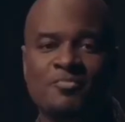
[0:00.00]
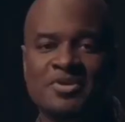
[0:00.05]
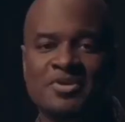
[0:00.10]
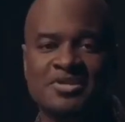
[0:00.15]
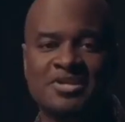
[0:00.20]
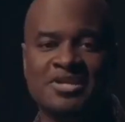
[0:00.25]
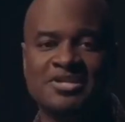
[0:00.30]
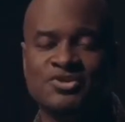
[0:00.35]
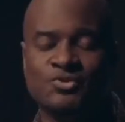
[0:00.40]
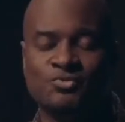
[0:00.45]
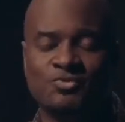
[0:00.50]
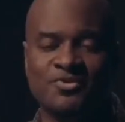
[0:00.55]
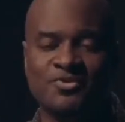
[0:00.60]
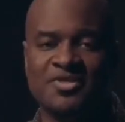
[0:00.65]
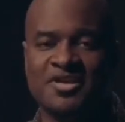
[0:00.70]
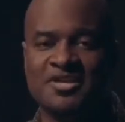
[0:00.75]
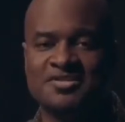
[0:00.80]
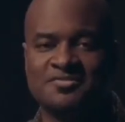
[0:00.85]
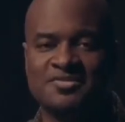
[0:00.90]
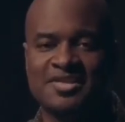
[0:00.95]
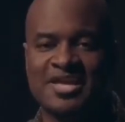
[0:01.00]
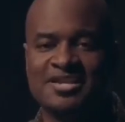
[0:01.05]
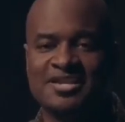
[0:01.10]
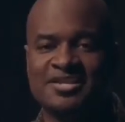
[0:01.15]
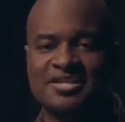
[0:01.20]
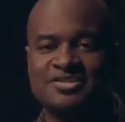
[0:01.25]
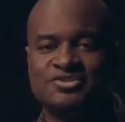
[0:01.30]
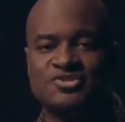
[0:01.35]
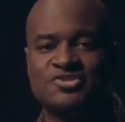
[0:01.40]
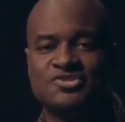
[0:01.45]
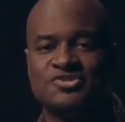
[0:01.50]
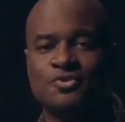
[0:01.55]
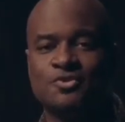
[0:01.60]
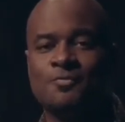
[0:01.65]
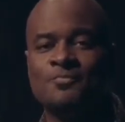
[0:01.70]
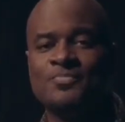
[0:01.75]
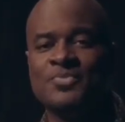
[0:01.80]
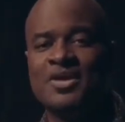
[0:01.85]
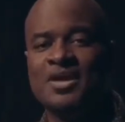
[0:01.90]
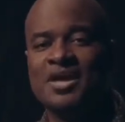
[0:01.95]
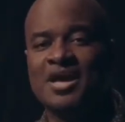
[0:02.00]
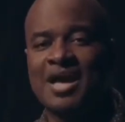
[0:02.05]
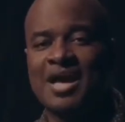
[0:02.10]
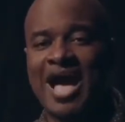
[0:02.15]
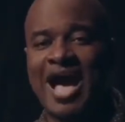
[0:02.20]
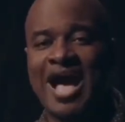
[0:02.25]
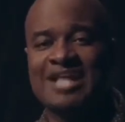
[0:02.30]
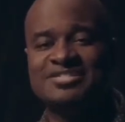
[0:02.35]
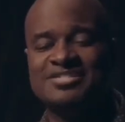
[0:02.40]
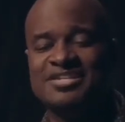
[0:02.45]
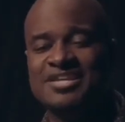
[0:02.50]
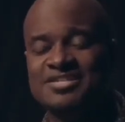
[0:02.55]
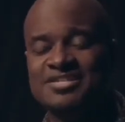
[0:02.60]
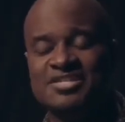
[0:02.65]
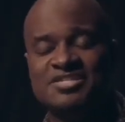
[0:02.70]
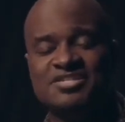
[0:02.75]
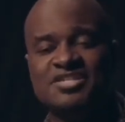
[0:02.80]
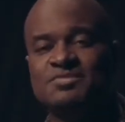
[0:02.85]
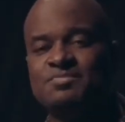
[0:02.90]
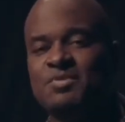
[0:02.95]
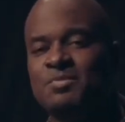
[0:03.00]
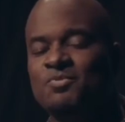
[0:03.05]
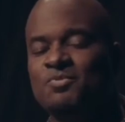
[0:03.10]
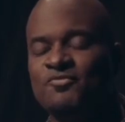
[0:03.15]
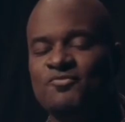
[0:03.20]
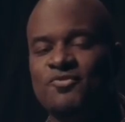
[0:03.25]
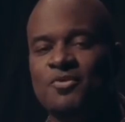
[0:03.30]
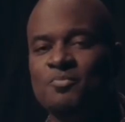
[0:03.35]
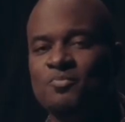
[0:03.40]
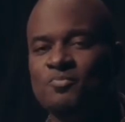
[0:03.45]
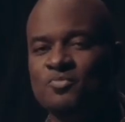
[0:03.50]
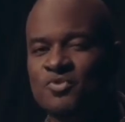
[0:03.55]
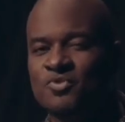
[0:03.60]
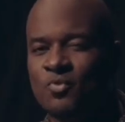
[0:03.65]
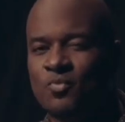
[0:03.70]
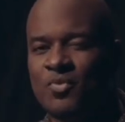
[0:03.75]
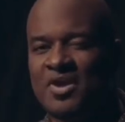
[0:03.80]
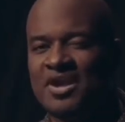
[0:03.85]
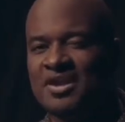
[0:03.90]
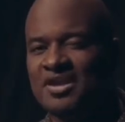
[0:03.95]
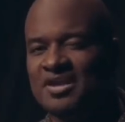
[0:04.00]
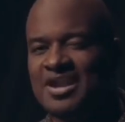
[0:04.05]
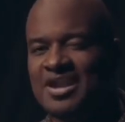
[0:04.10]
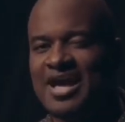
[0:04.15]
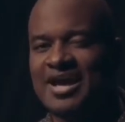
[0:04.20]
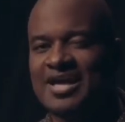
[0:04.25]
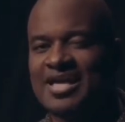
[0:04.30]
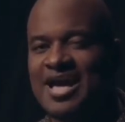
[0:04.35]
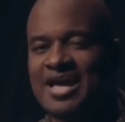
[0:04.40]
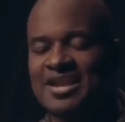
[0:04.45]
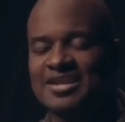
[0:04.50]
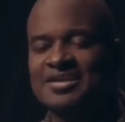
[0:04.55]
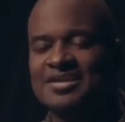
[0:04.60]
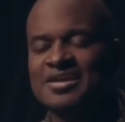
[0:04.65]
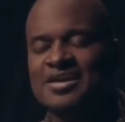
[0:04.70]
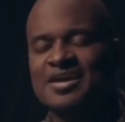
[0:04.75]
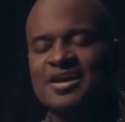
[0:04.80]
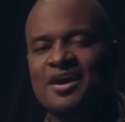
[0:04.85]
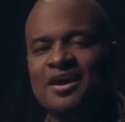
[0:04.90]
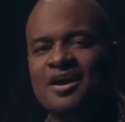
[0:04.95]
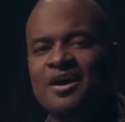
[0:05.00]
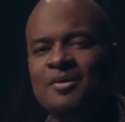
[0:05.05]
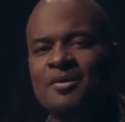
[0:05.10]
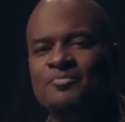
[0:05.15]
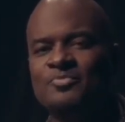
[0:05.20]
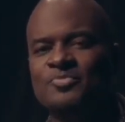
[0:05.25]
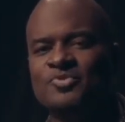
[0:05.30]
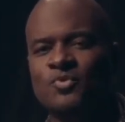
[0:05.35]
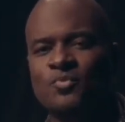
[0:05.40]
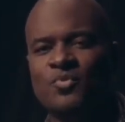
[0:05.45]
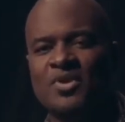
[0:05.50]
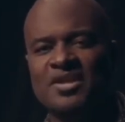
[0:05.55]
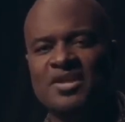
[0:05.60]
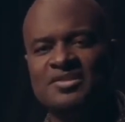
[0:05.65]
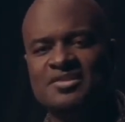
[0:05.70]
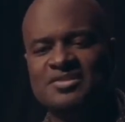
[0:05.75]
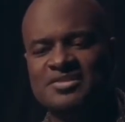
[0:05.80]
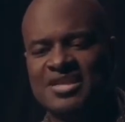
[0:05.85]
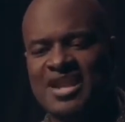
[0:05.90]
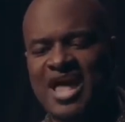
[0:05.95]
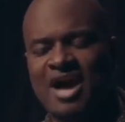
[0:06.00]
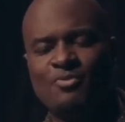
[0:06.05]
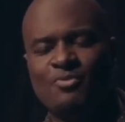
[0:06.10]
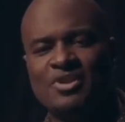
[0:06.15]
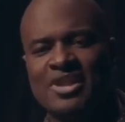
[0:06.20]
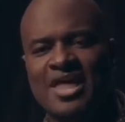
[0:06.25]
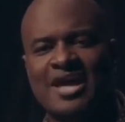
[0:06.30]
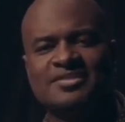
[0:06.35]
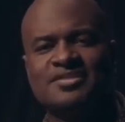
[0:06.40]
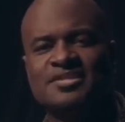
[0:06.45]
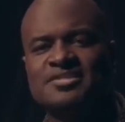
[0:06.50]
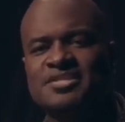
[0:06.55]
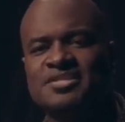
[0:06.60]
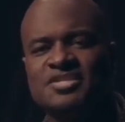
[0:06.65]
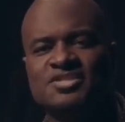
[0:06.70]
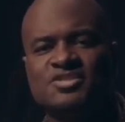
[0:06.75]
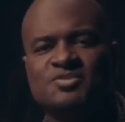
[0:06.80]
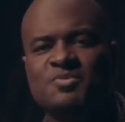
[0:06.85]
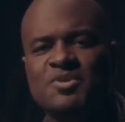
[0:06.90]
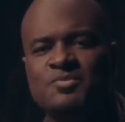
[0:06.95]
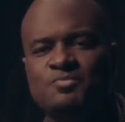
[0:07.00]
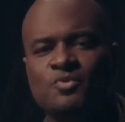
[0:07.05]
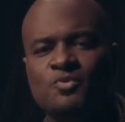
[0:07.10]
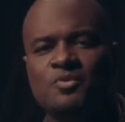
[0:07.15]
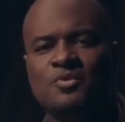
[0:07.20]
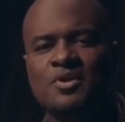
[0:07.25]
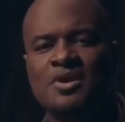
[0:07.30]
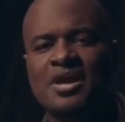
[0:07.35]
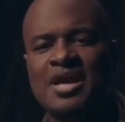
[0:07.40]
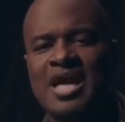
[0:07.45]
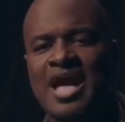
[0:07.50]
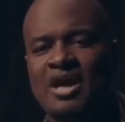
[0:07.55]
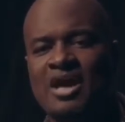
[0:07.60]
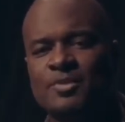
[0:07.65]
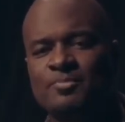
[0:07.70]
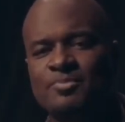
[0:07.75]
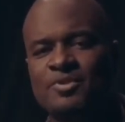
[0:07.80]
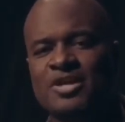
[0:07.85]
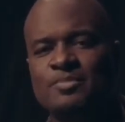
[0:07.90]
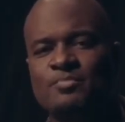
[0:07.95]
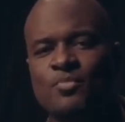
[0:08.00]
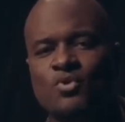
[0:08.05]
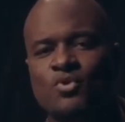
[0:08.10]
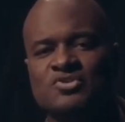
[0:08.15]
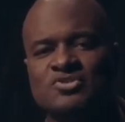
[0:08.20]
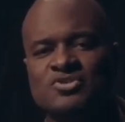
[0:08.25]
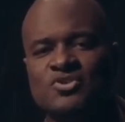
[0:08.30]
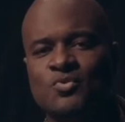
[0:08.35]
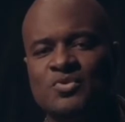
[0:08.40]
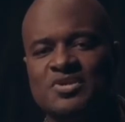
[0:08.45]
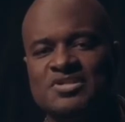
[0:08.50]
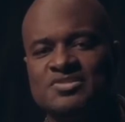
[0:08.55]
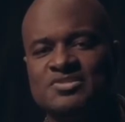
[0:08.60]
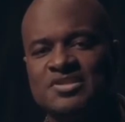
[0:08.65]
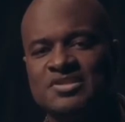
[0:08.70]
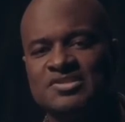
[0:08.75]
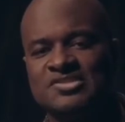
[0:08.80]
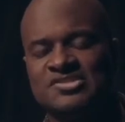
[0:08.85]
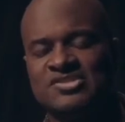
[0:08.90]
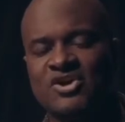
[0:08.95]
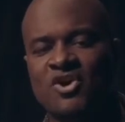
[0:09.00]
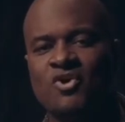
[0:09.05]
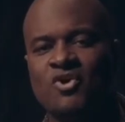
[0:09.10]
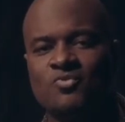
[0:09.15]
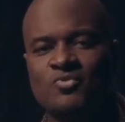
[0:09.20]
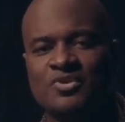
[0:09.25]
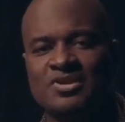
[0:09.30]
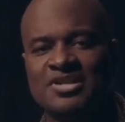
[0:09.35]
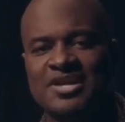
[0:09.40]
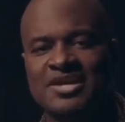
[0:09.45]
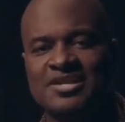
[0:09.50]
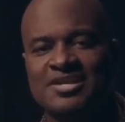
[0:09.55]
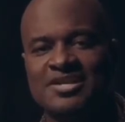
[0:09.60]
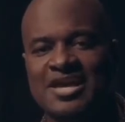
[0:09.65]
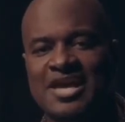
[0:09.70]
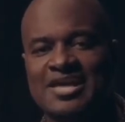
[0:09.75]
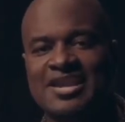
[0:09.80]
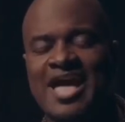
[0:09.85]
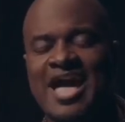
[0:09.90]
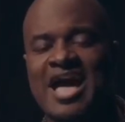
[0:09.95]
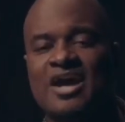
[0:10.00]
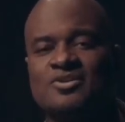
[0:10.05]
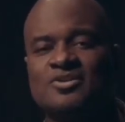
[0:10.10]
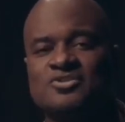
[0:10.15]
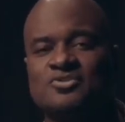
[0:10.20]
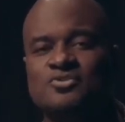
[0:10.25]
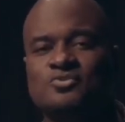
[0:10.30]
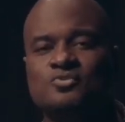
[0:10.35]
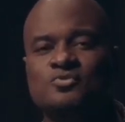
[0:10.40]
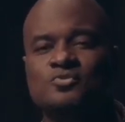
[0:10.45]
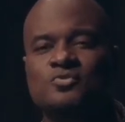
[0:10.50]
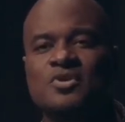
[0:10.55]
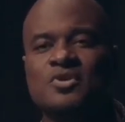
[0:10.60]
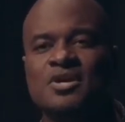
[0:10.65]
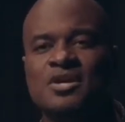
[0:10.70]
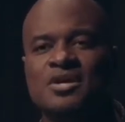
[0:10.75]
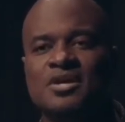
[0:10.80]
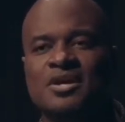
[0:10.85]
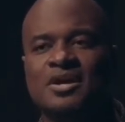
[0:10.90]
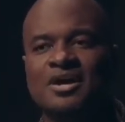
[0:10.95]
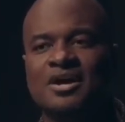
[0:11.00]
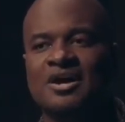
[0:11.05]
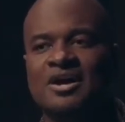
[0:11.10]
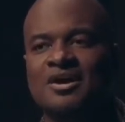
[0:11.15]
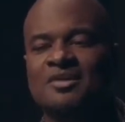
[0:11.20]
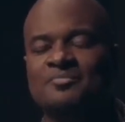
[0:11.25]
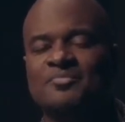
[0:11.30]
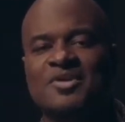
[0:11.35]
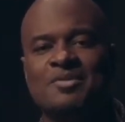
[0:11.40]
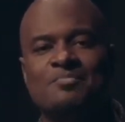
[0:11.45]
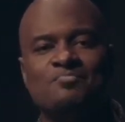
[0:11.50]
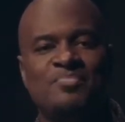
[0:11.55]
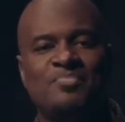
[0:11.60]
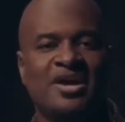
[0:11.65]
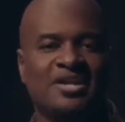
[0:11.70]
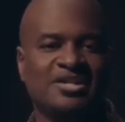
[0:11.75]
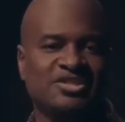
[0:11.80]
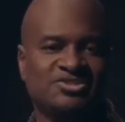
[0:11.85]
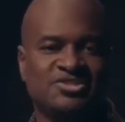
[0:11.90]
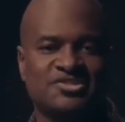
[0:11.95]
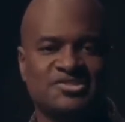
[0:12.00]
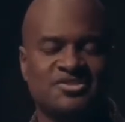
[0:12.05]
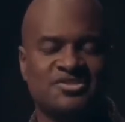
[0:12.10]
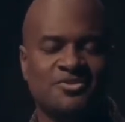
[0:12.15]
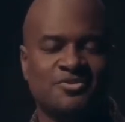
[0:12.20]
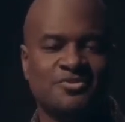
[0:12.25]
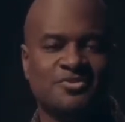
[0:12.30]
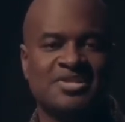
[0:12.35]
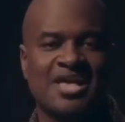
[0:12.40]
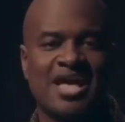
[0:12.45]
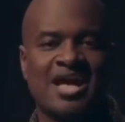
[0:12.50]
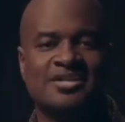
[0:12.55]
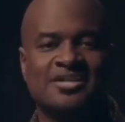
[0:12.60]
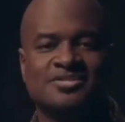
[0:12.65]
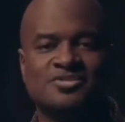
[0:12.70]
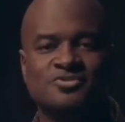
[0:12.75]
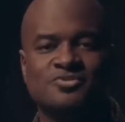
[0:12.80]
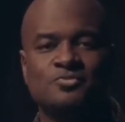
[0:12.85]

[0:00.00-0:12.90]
and doing things of that nature. So I tend to teach people from the way that I got it. The way that I would like to teach people how to play more so is song related, and how to embellish the songs, how to